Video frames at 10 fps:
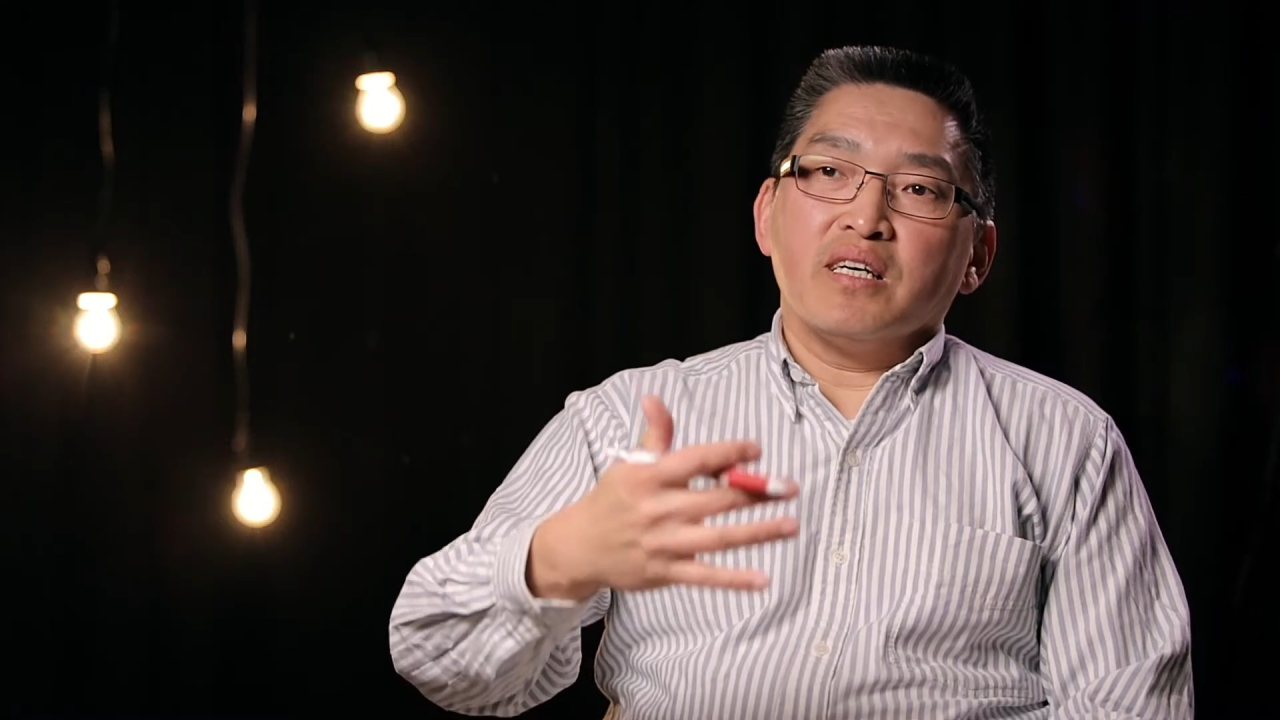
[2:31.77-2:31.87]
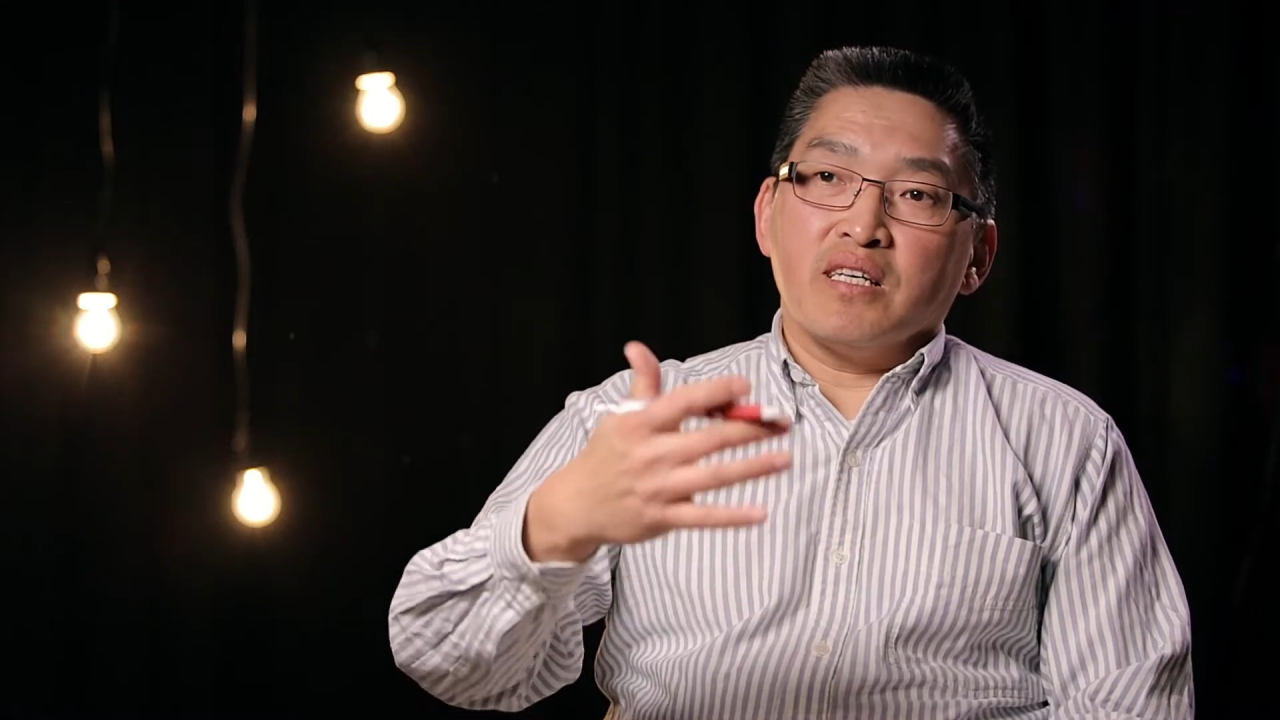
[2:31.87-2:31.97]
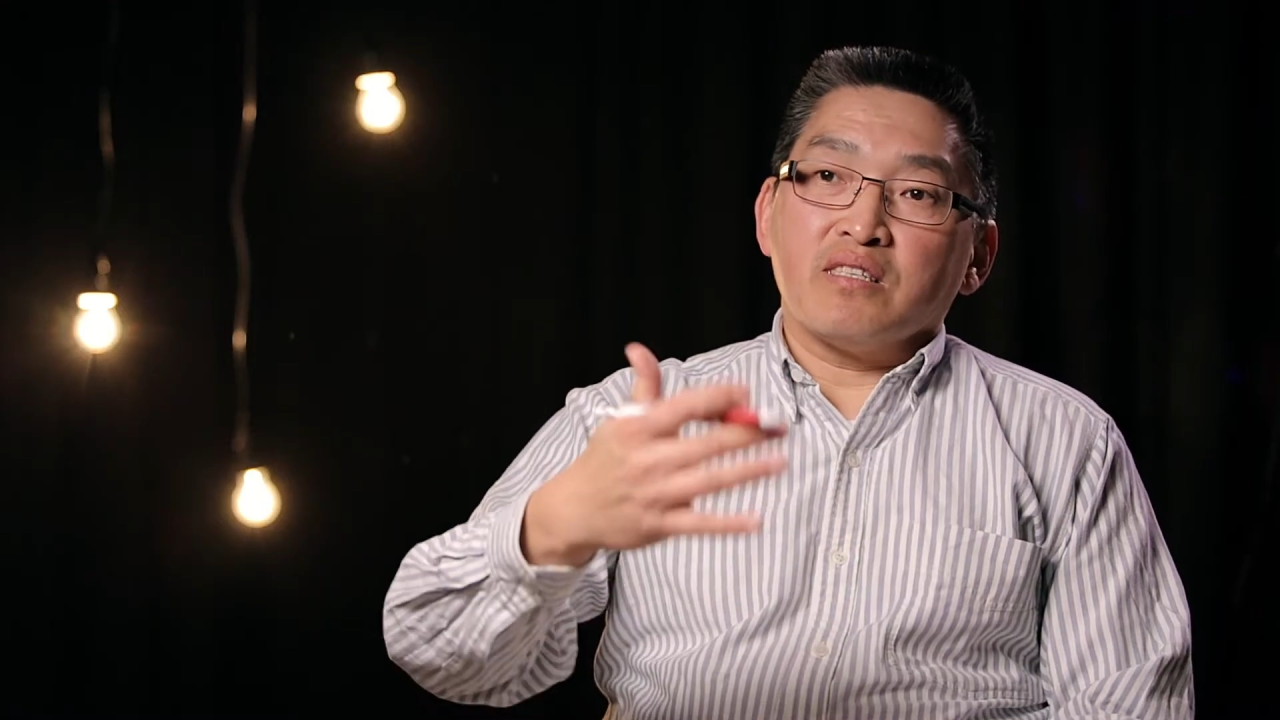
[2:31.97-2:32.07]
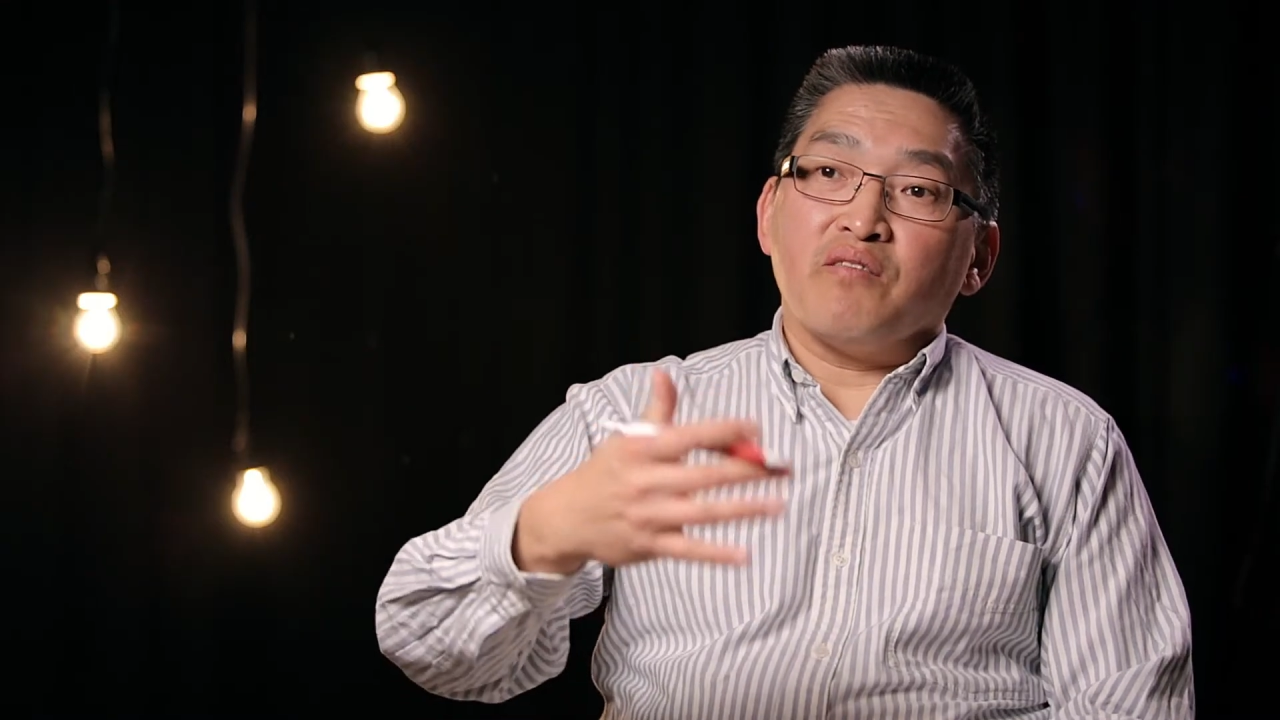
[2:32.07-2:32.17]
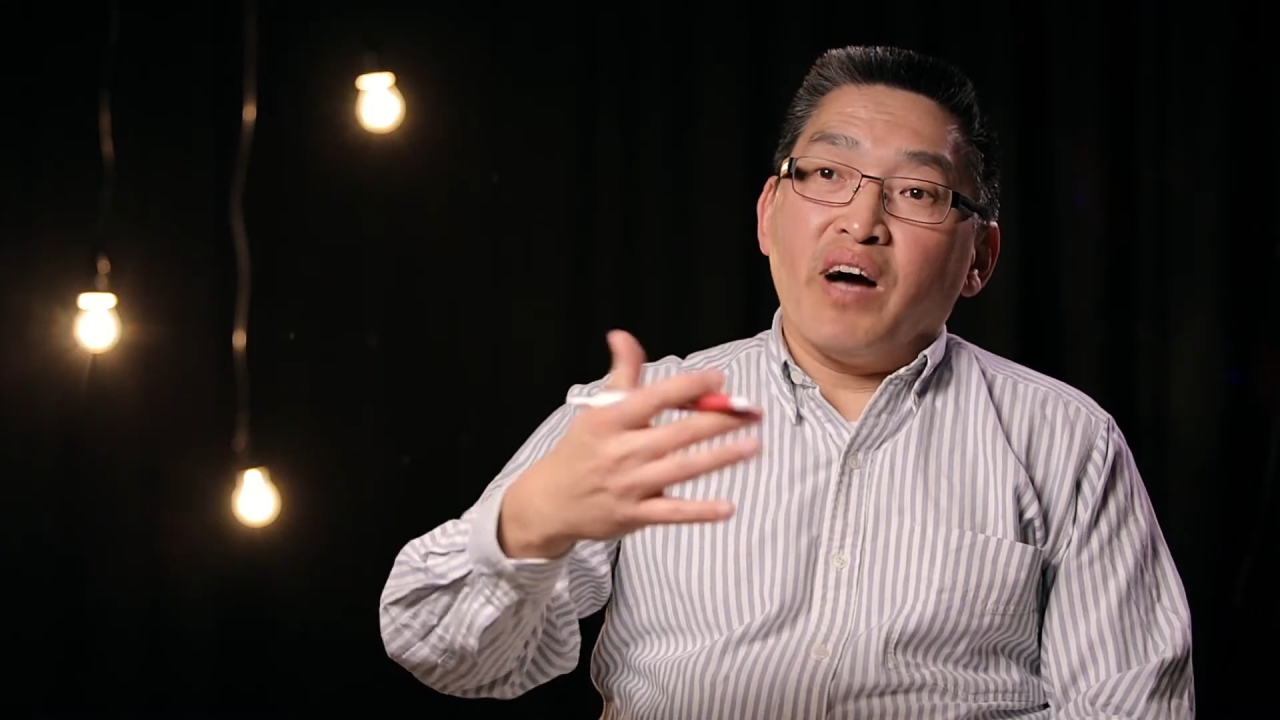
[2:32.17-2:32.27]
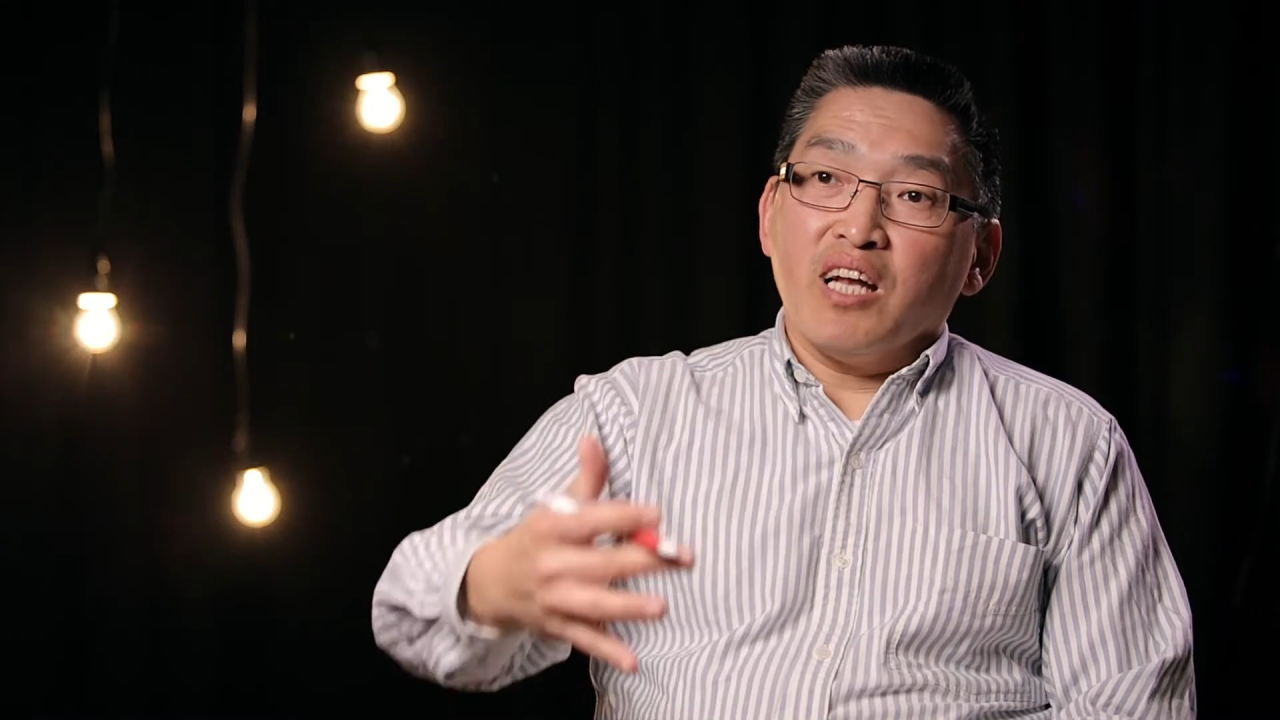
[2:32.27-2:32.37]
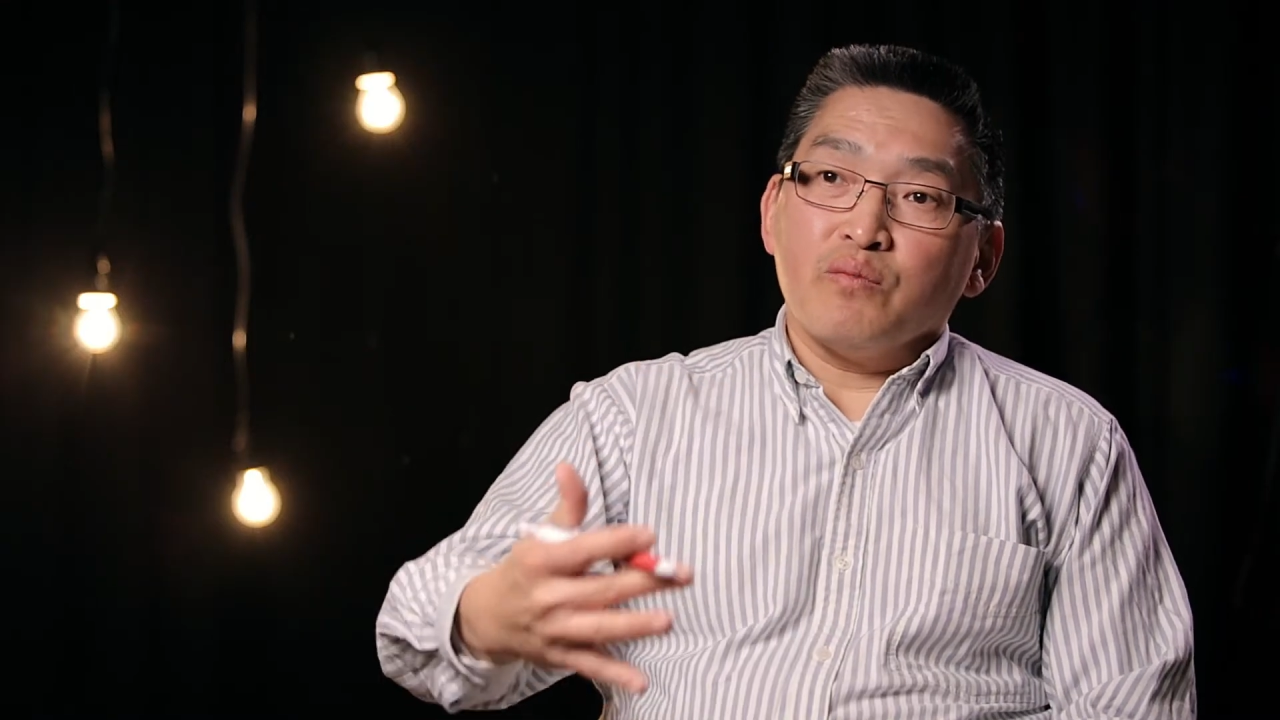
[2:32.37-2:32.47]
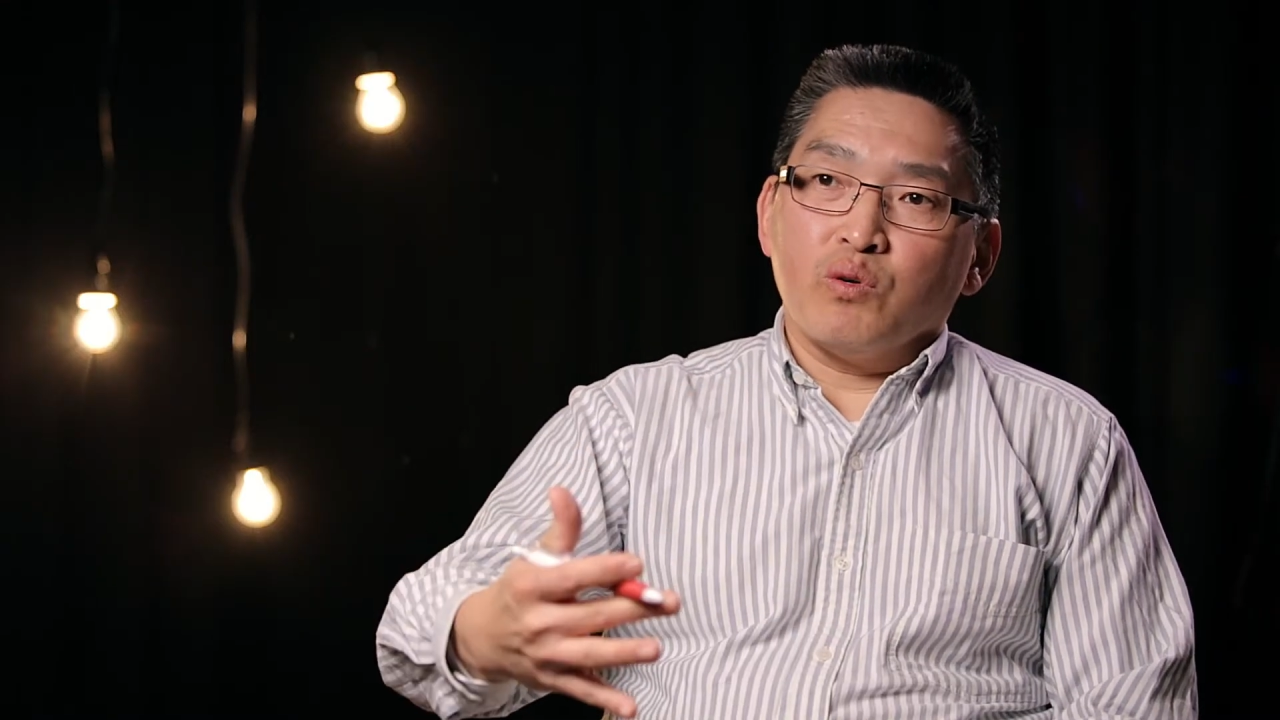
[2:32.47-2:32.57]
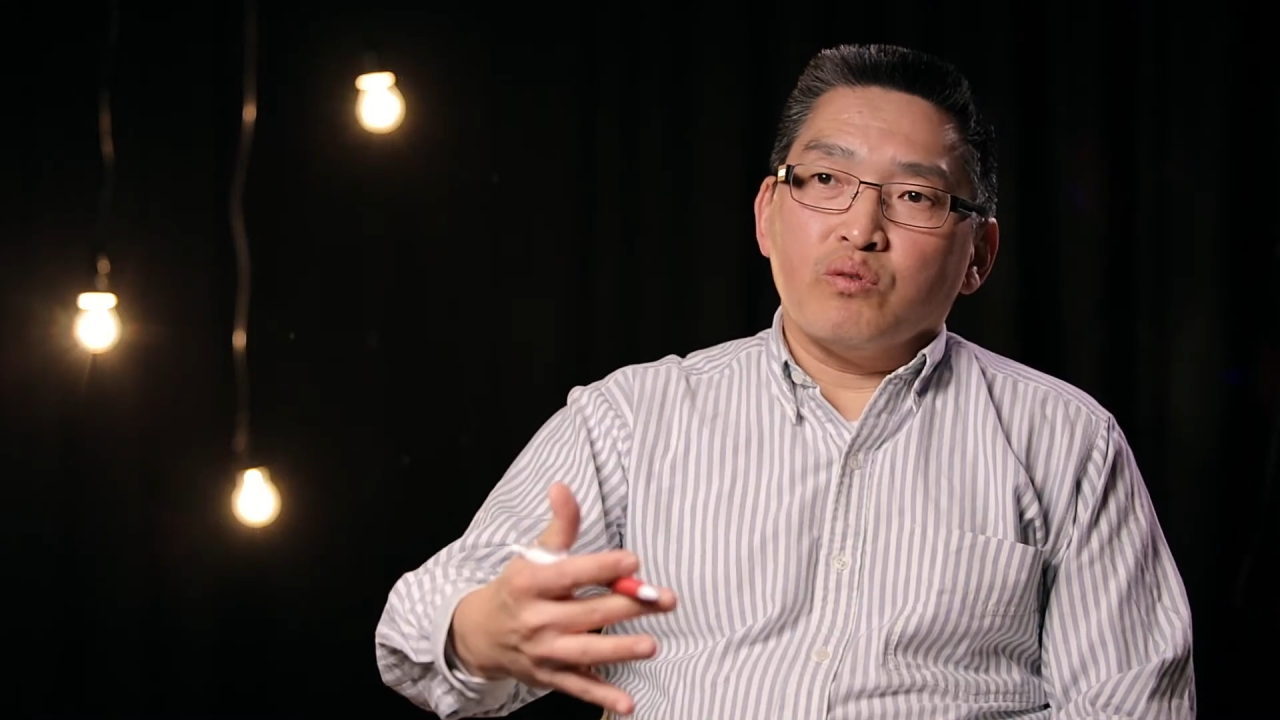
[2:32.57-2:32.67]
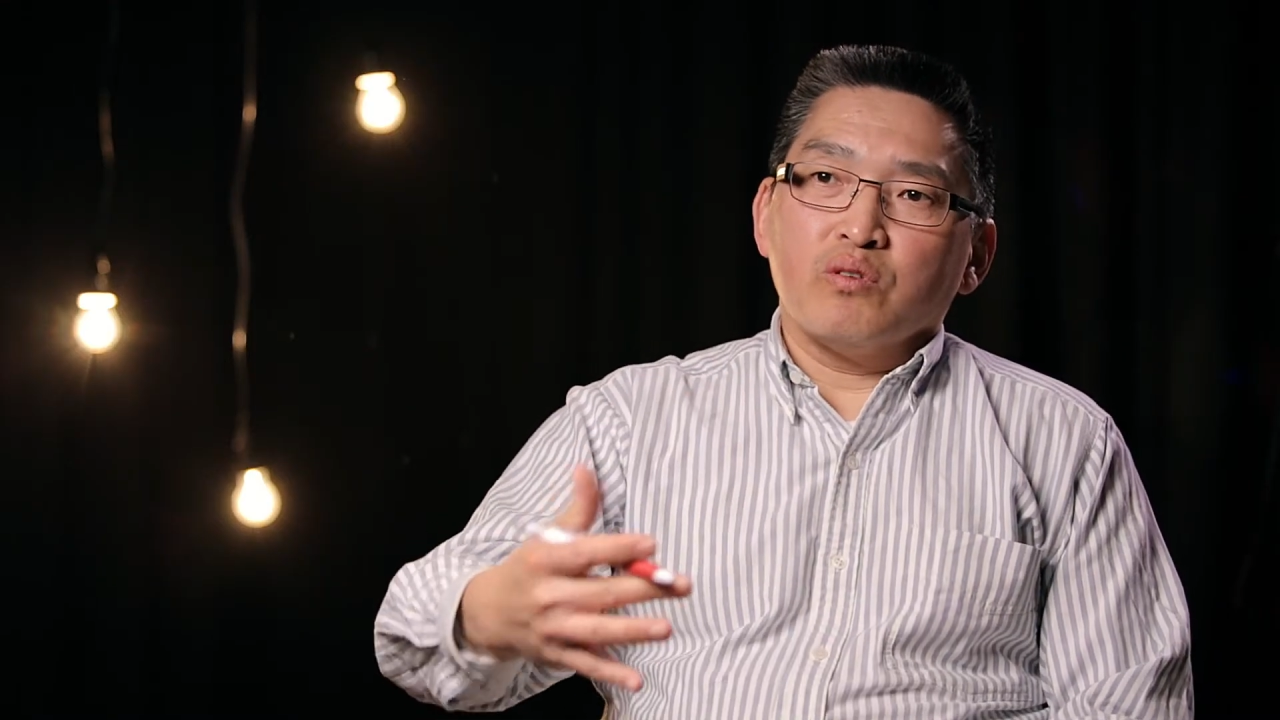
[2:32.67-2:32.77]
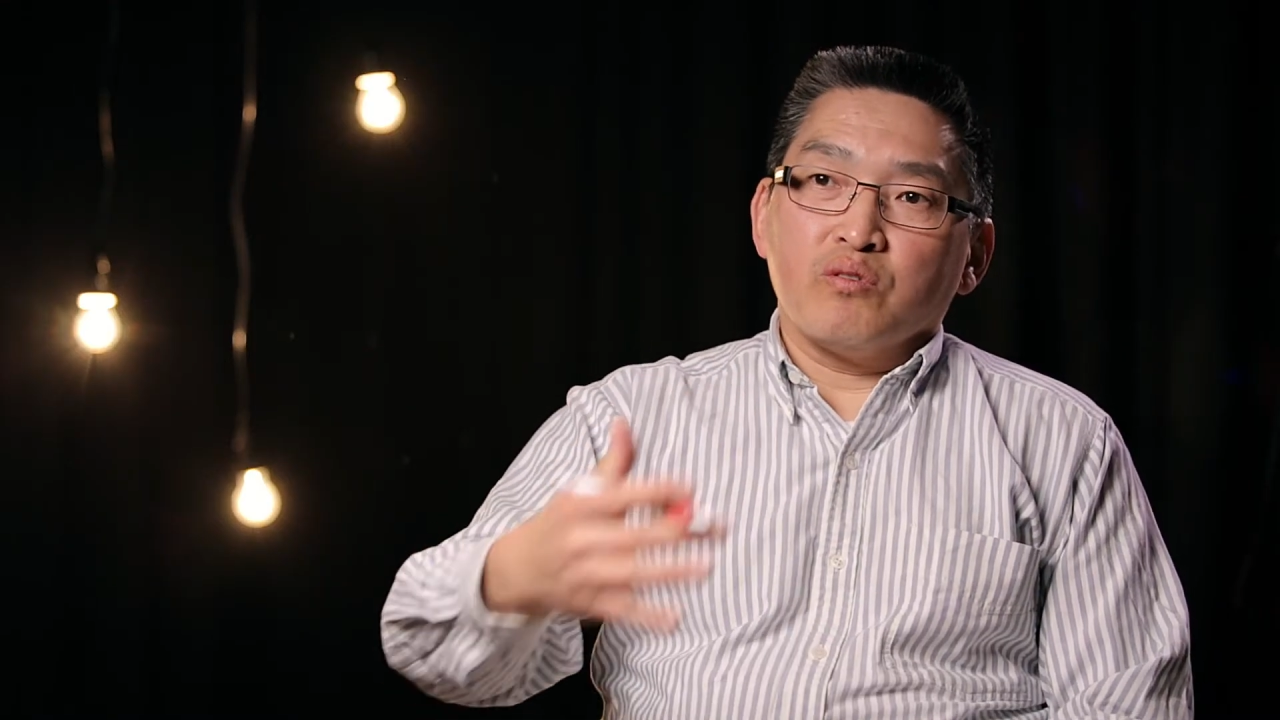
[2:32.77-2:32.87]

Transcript: is available